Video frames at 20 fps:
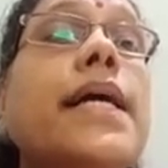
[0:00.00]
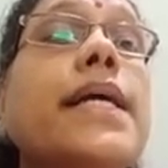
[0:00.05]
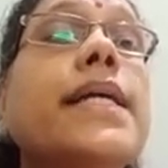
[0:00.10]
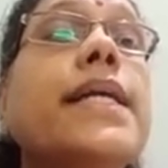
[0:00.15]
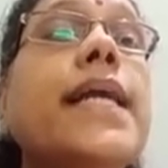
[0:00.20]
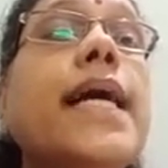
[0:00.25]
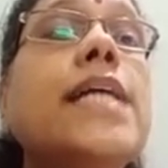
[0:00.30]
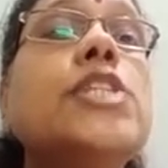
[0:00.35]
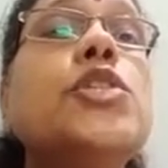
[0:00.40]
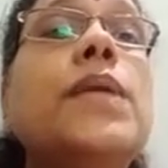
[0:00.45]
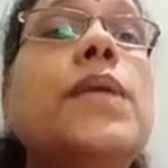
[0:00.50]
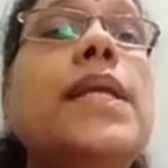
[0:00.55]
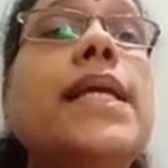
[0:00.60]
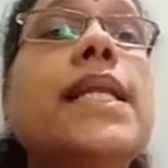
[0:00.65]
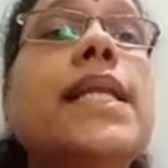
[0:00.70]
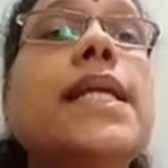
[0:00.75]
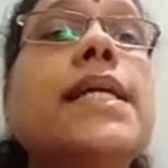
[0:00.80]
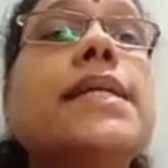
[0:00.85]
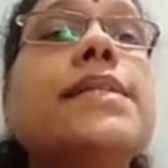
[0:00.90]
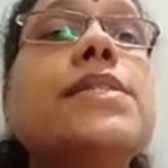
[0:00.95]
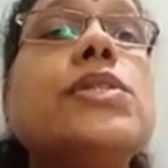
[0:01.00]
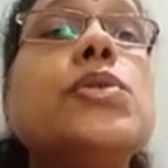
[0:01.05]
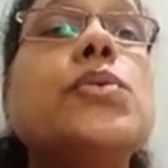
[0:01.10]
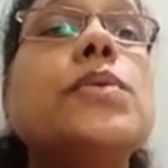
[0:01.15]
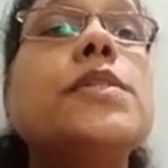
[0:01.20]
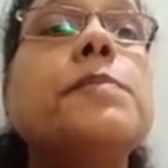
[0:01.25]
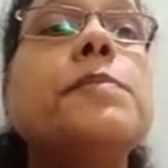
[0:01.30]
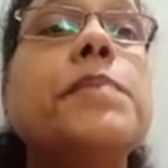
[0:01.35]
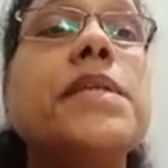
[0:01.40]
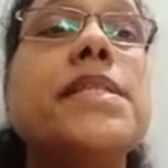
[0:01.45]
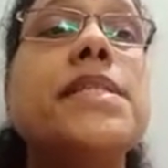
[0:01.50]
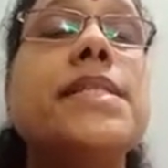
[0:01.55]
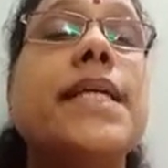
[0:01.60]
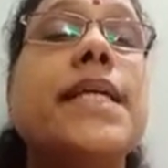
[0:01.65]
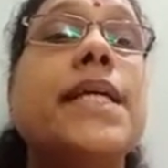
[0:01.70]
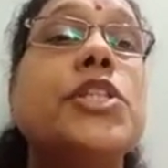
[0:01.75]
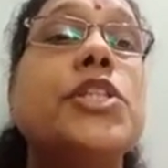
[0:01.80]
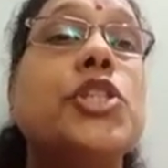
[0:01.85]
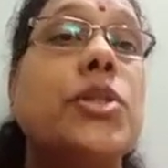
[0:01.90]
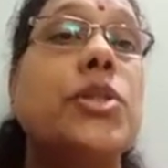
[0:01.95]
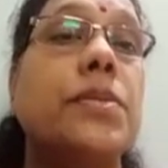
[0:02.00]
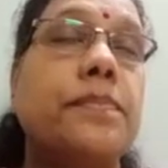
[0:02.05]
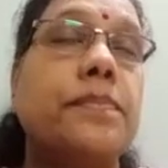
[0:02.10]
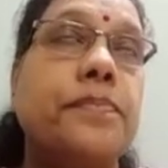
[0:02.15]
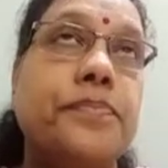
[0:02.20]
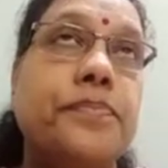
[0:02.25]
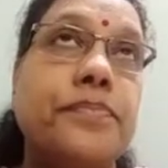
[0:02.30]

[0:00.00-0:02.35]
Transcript: gradually leads to speciation.